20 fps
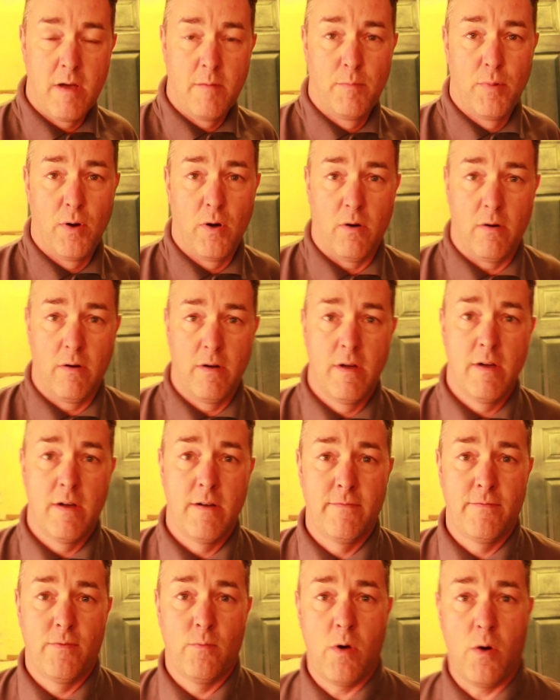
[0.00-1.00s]
But
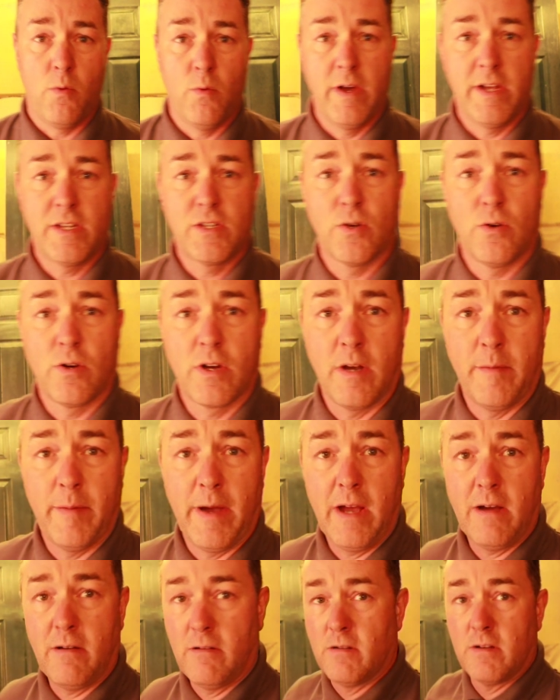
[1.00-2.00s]
for what we're talking
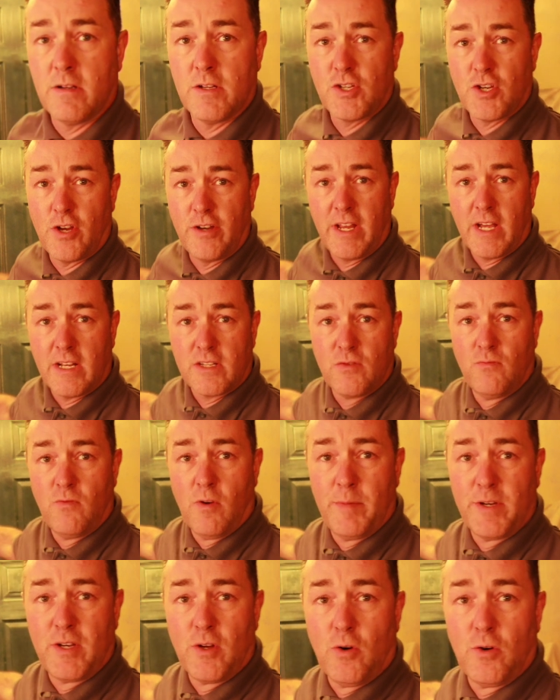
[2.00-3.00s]
about, showing you how to
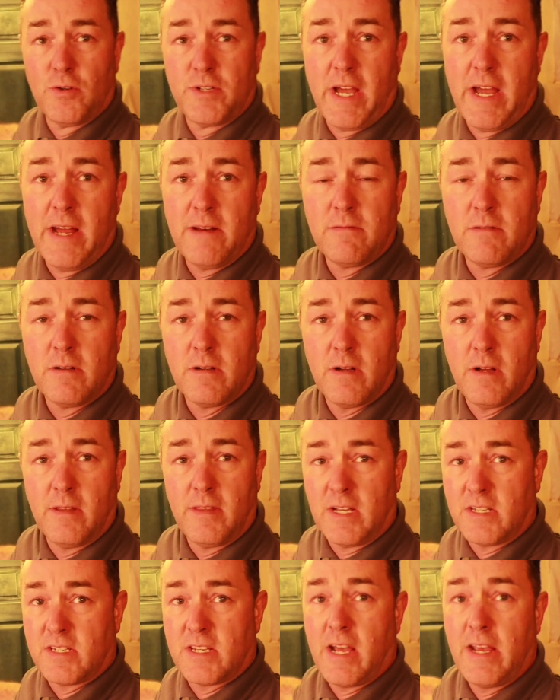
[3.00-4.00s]
rub a door down, and
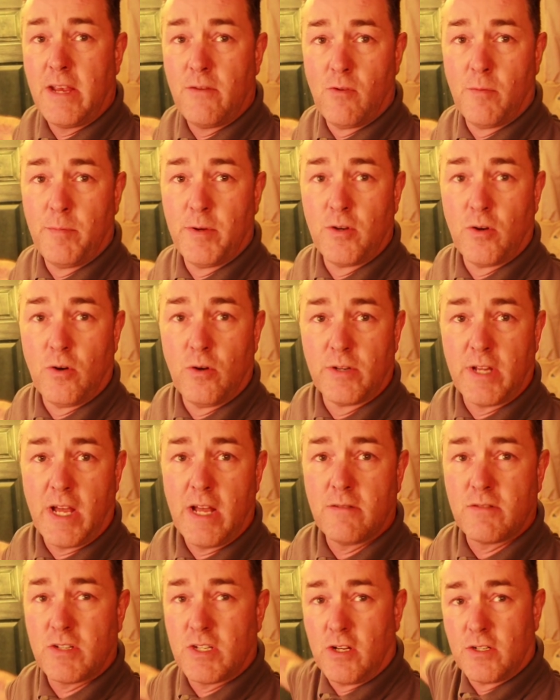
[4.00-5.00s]
that's how you rub a door
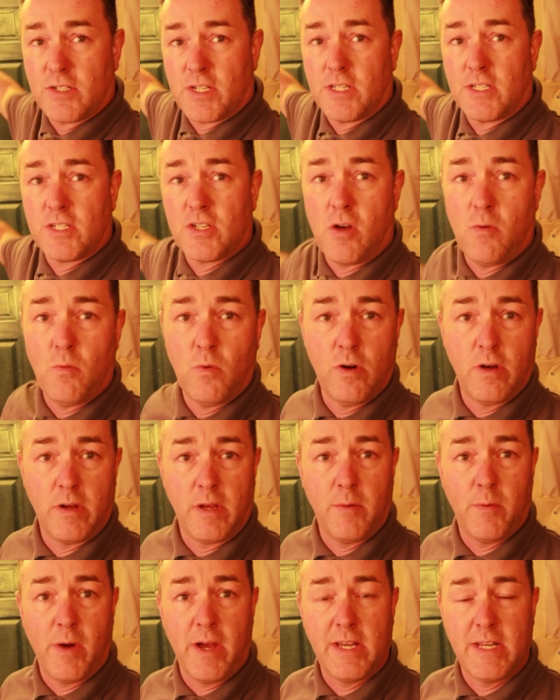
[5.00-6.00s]
down. Start at the top, work
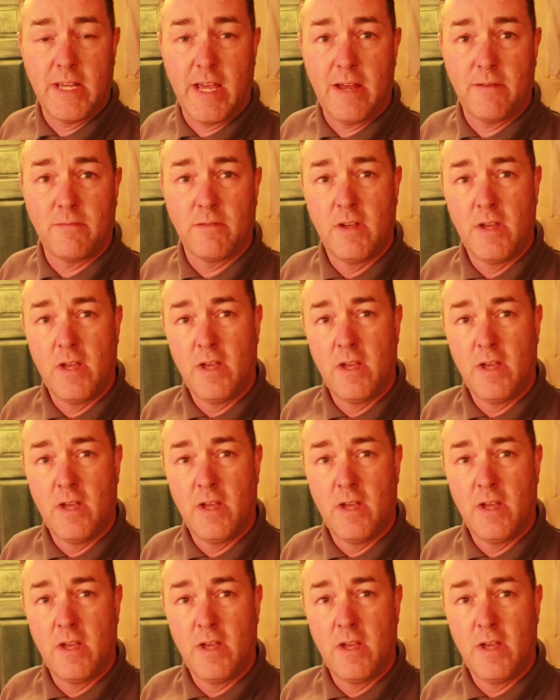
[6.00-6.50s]
your way down.